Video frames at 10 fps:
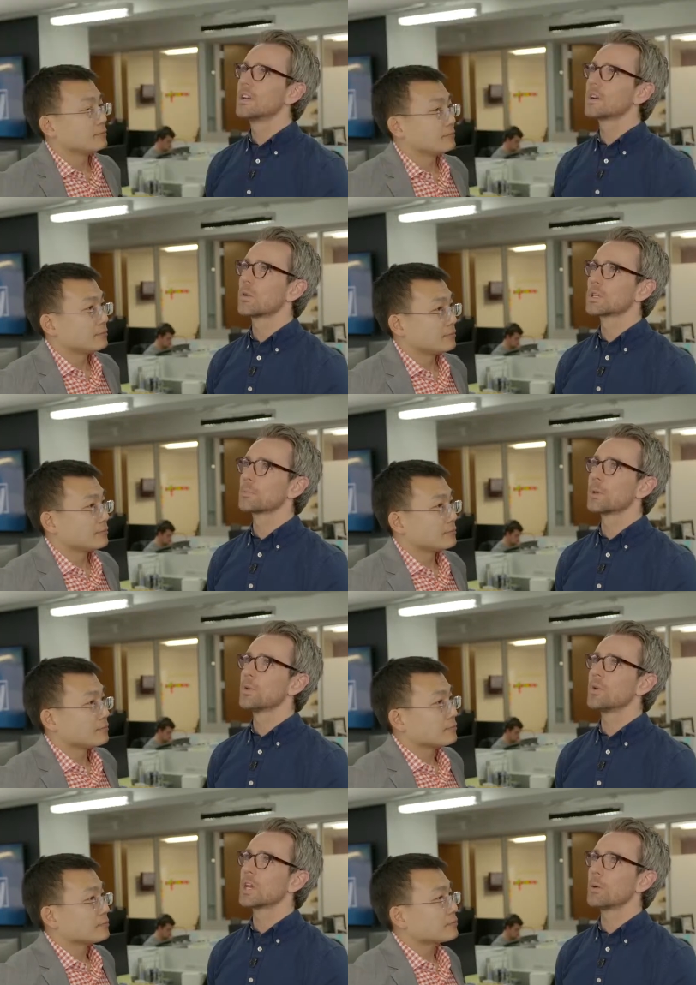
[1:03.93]
Speaker 1: hear quantum
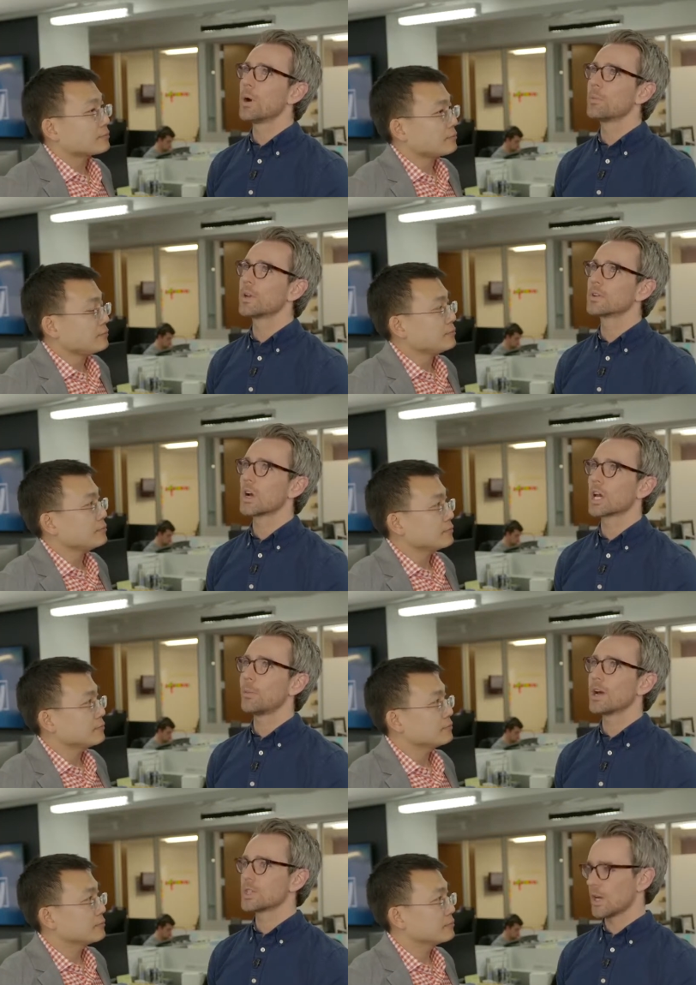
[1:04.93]
computing come up when you're talking
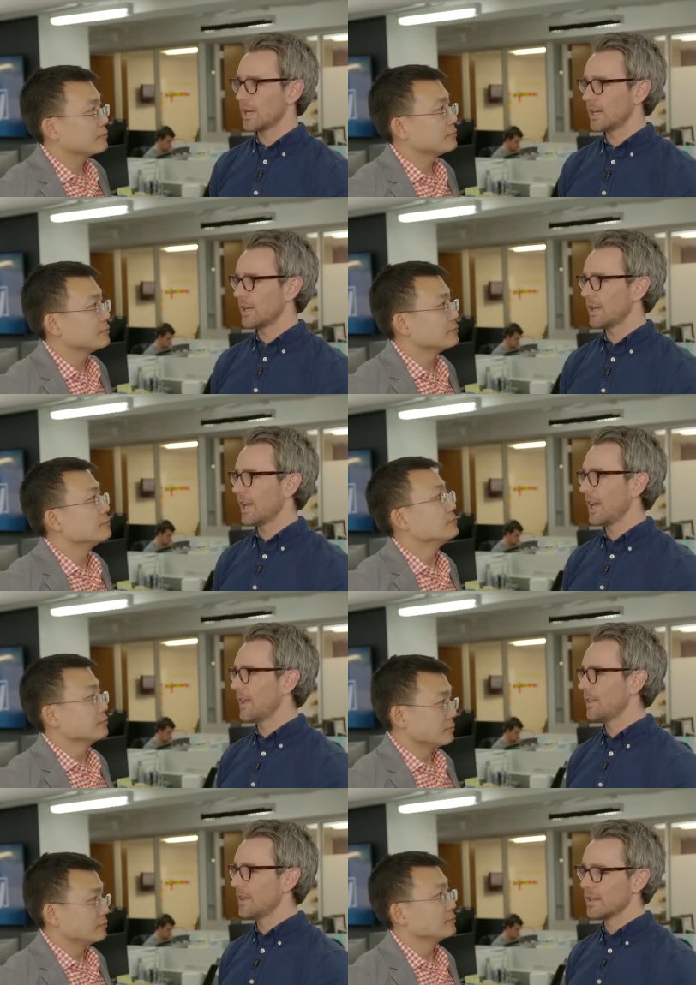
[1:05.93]
about China
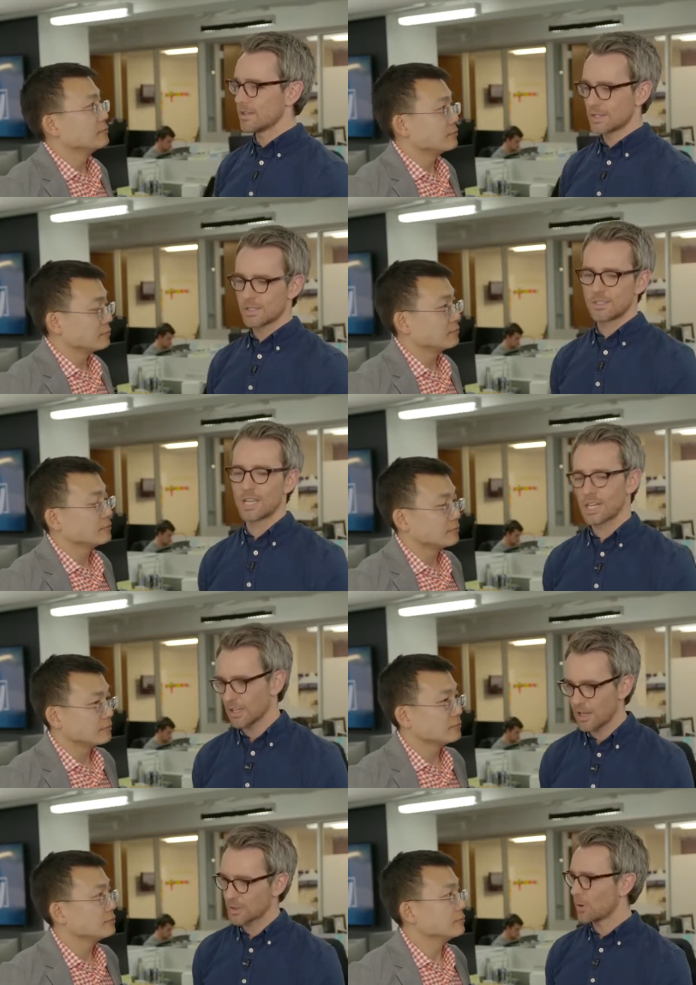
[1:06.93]
and this
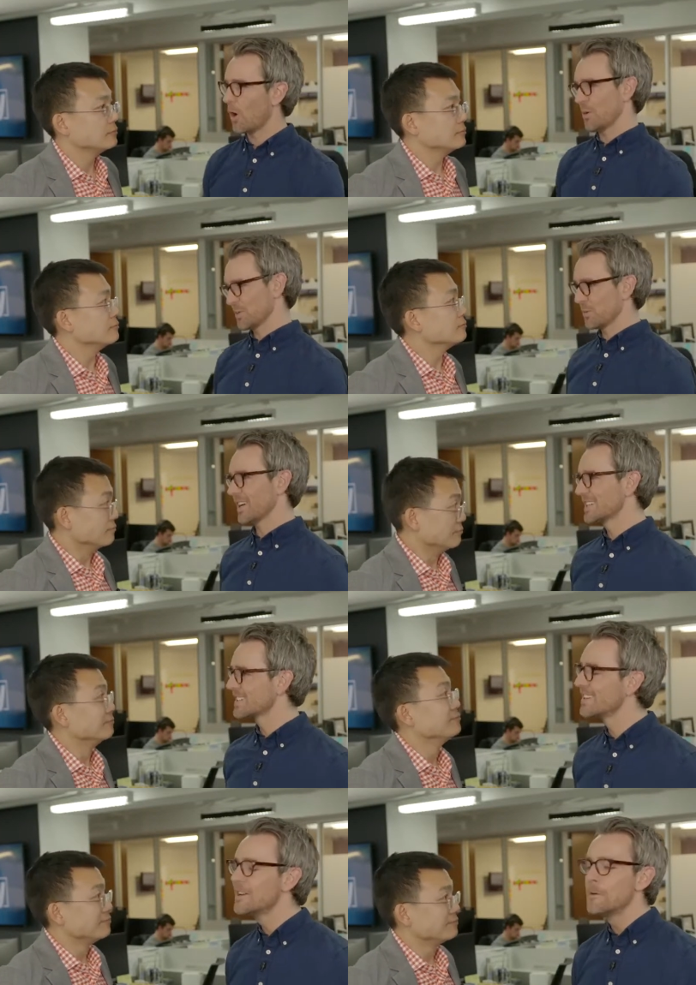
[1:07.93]
technological arms race.
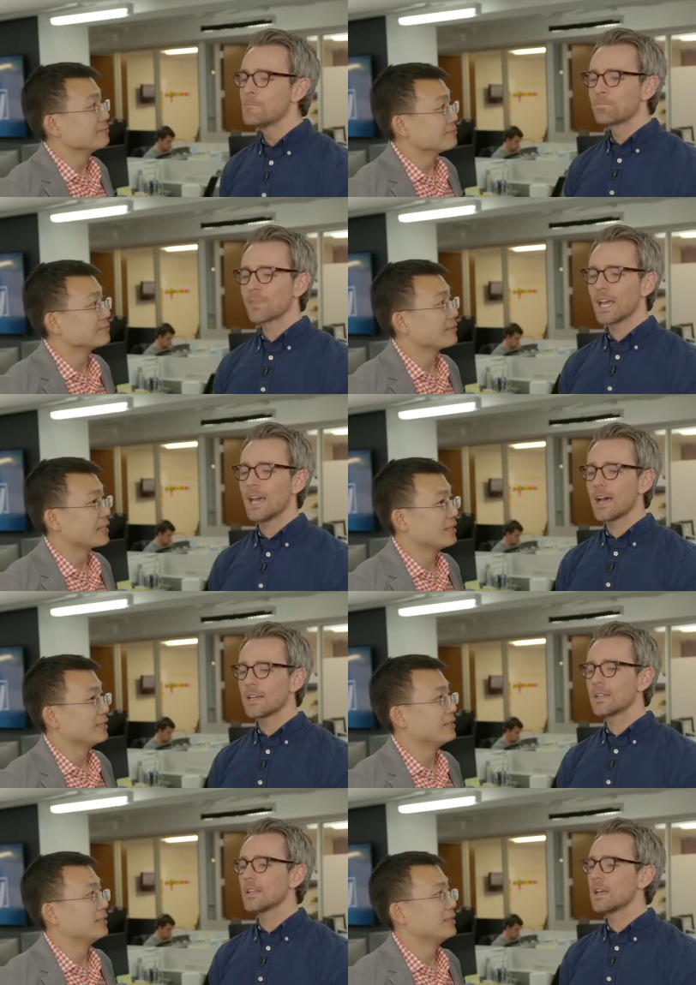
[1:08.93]
Mm -hmm. uh,
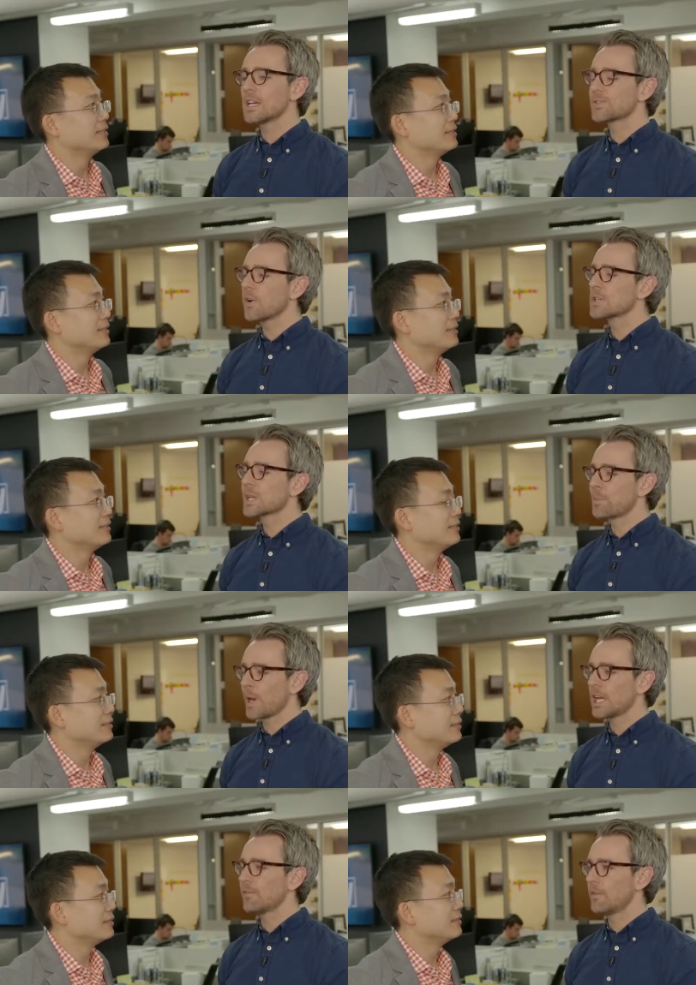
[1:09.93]
as far as
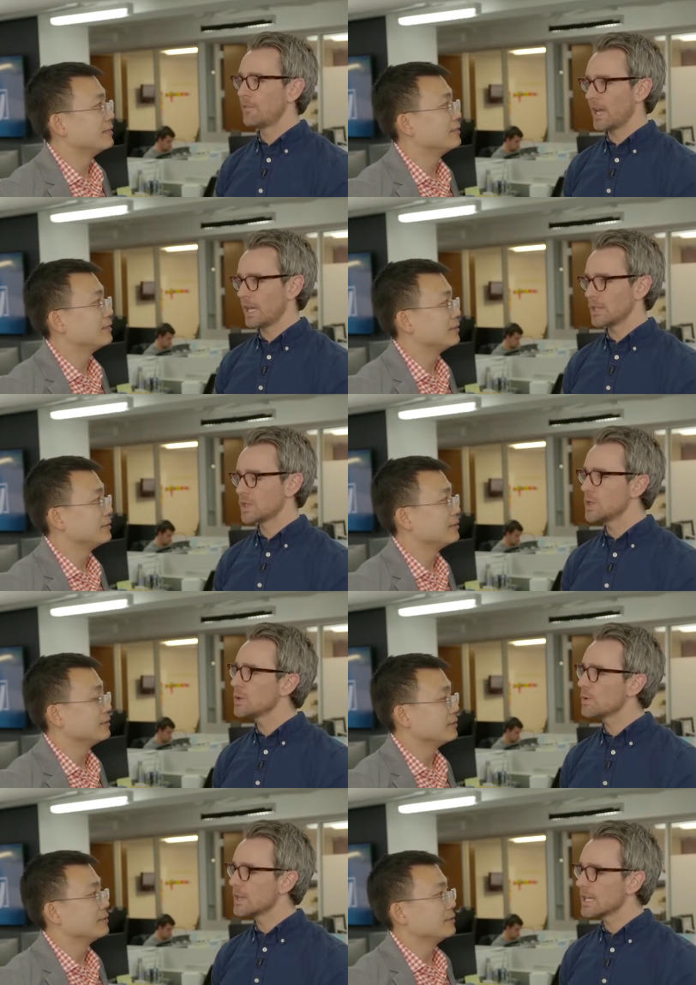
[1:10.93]
competitive advantage, do
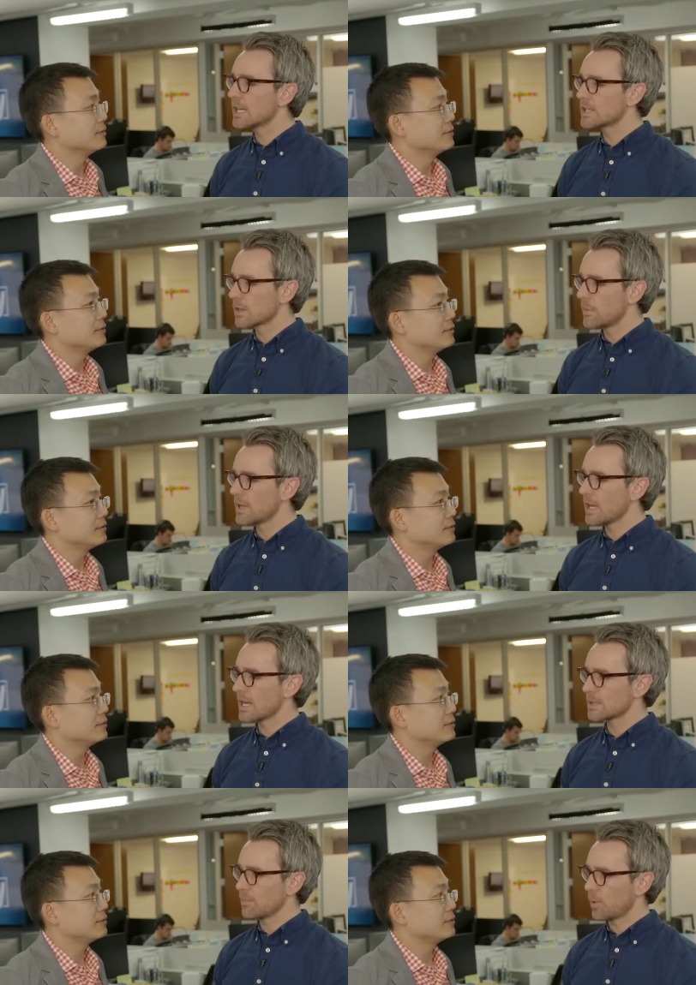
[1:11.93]
you think it's going to be
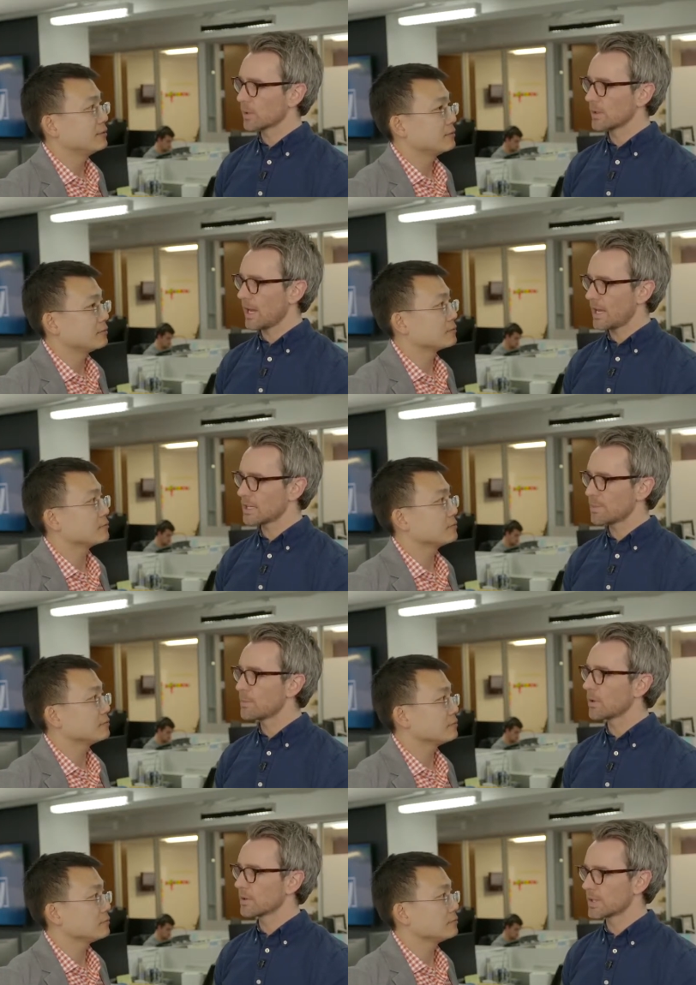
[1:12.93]
as important as
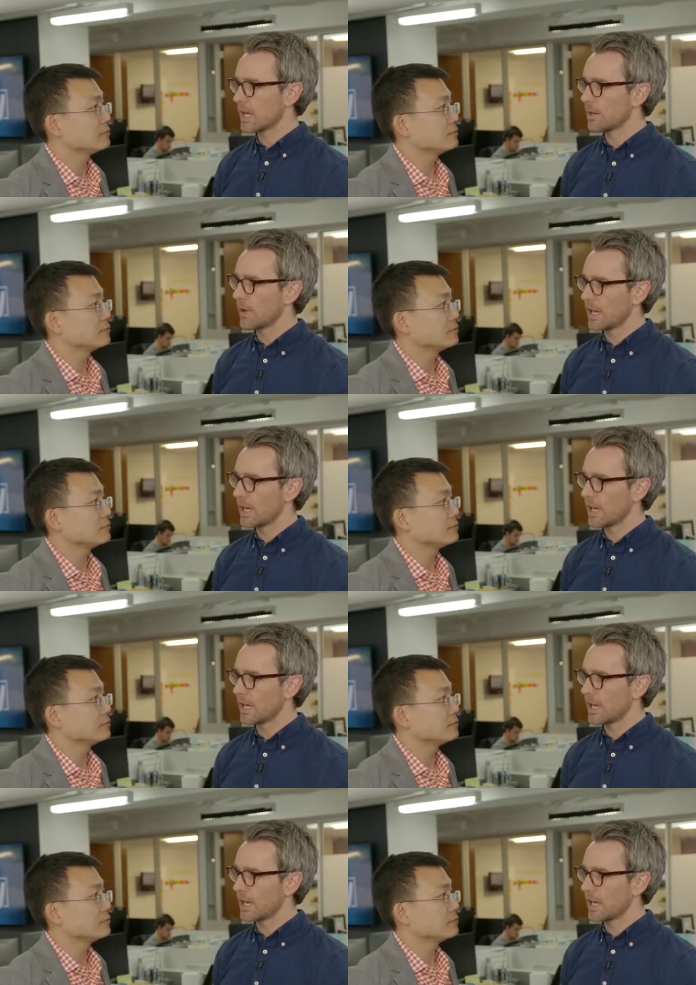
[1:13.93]
people are stating